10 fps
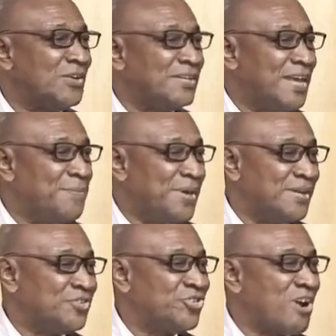on them in
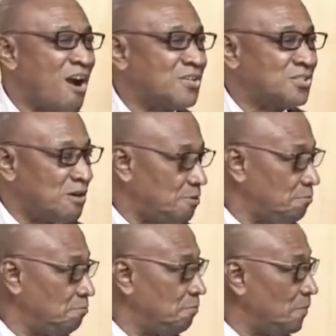a charter?
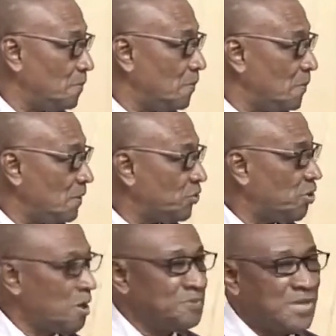
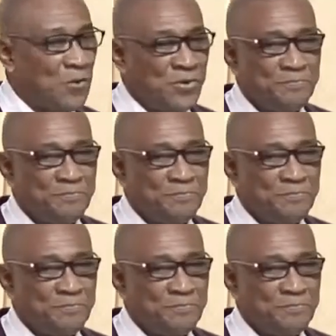Terms that we're